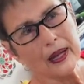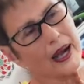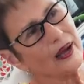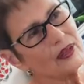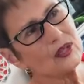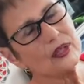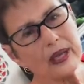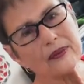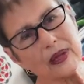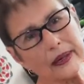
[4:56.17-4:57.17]
Obviously,
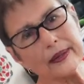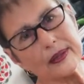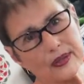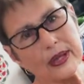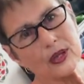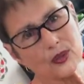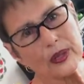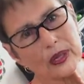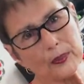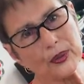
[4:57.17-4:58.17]
I've got an
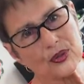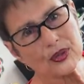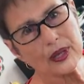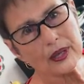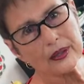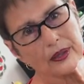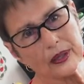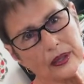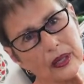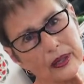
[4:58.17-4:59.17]
exaggerated
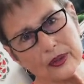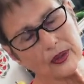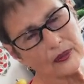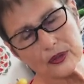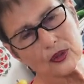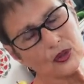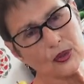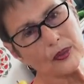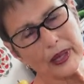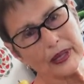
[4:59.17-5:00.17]
personality. I don't know if it's due
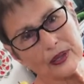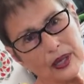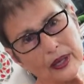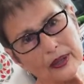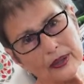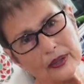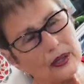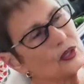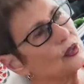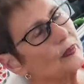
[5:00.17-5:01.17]
to my
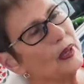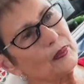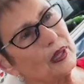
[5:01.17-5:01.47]
Italianness or maybe